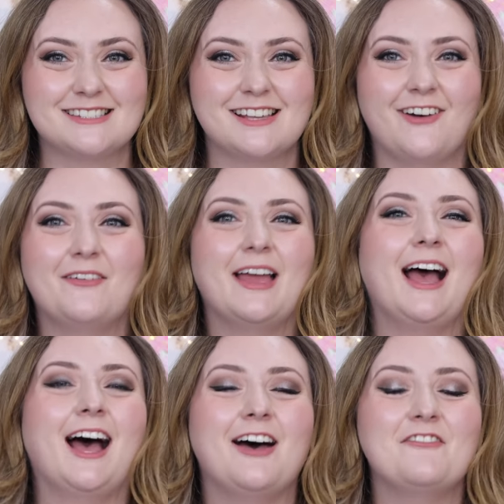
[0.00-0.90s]
so we
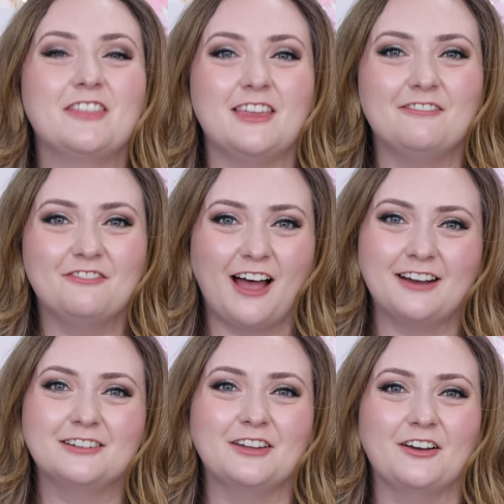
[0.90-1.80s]
have the
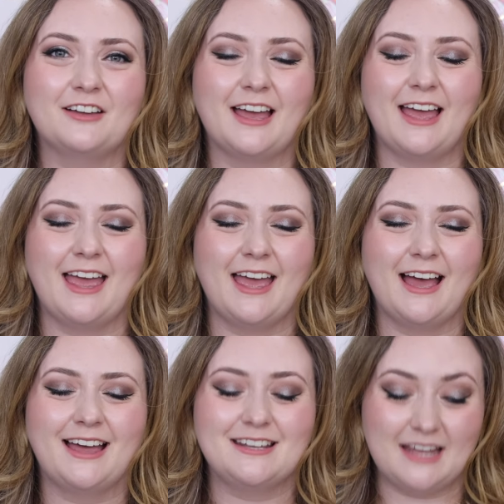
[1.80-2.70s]
final look,
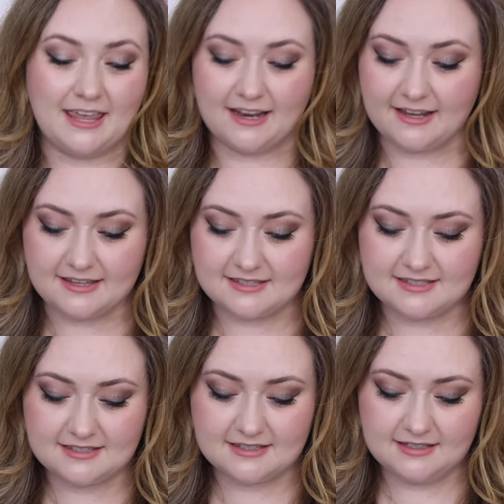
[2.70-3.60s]
and it
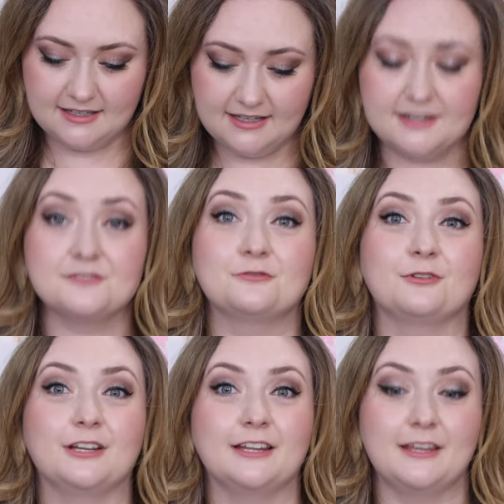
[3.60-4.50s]
is
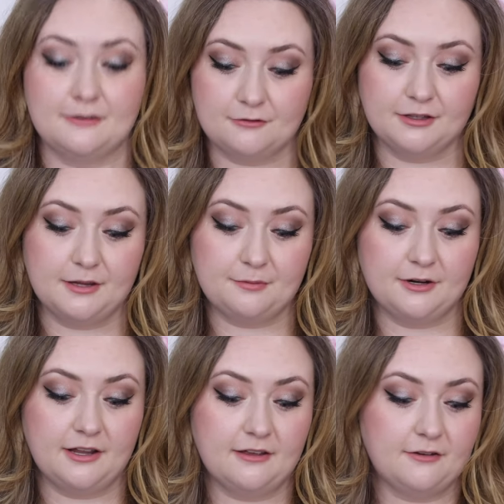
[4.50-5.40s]
really, really
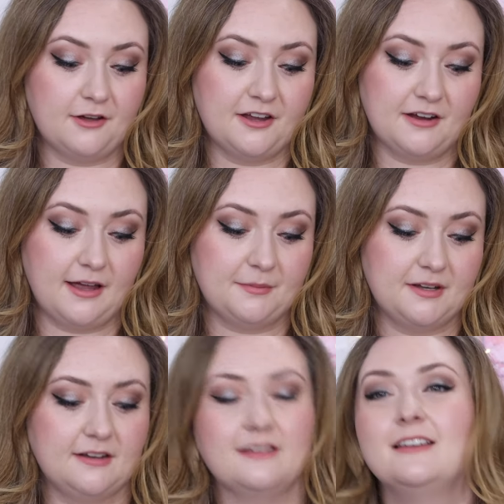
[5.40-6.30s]
pretty, okay? I'm
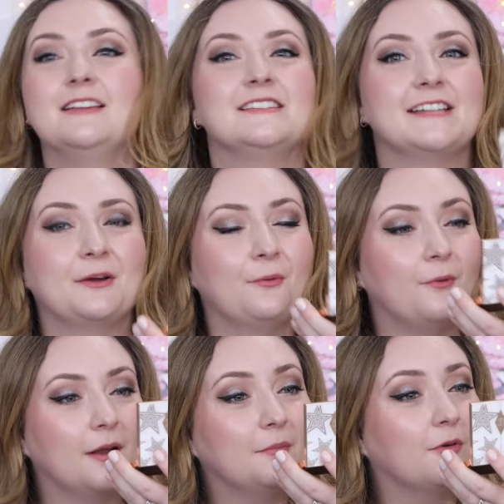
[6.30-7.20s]
gonna take
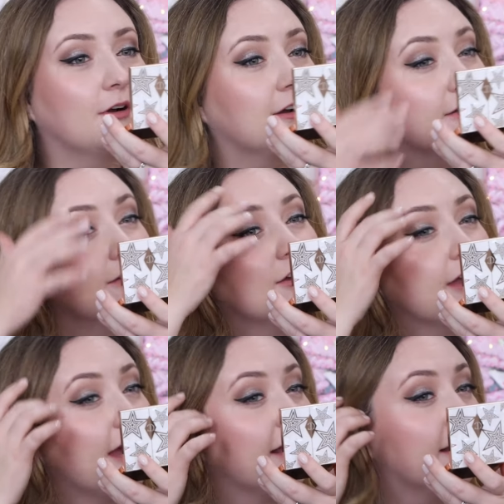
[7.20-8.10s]
one more look
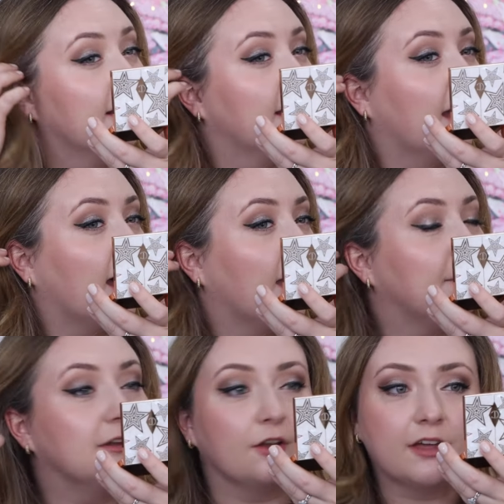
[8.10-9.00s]
at it. I
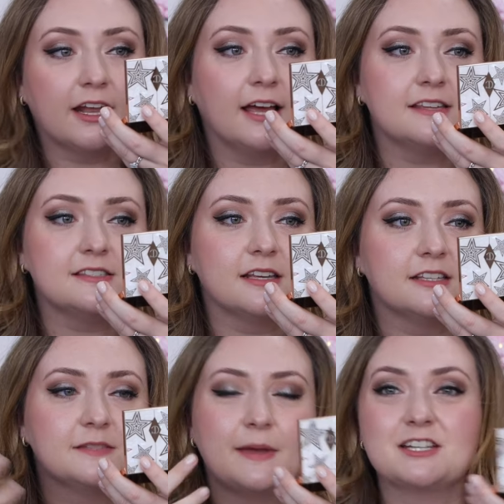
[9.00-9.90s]
mean, look, it has,
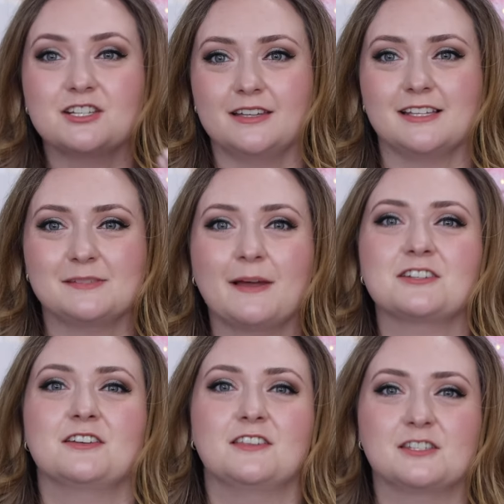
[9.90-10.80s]
especially
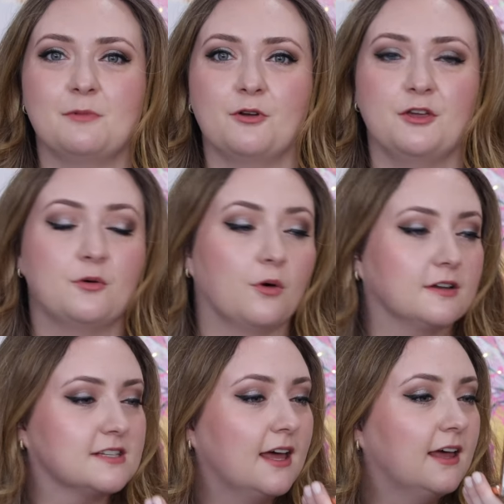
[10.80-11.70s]
the Smoky
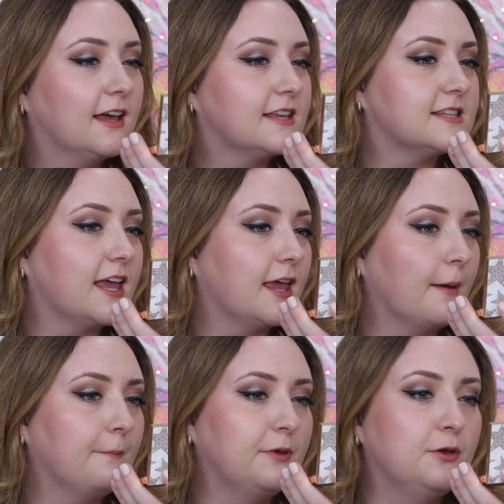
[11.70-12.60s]
Quartz, has
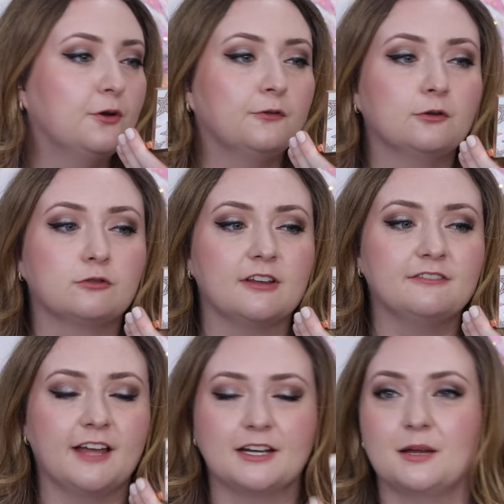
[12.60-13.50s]
a beautiful
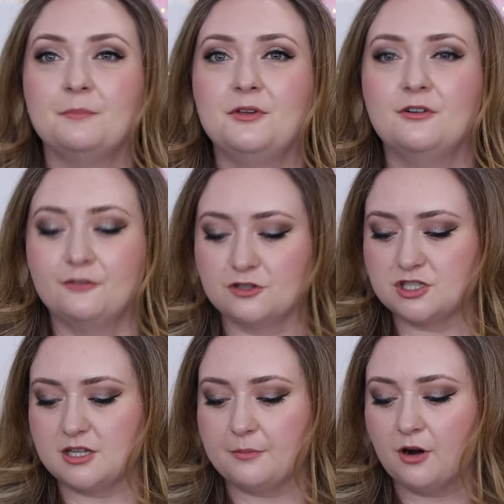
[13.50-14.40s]
reflect, a beautiful
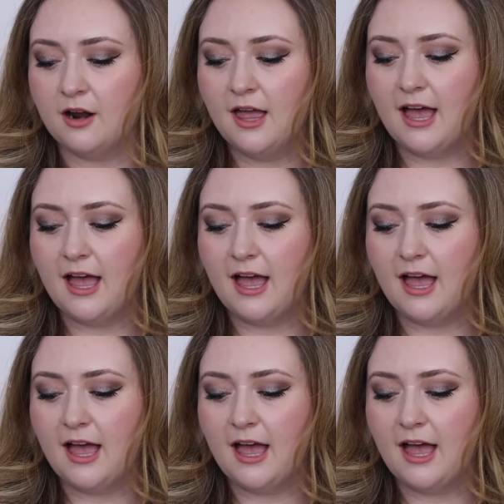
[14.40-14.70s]
shimmer.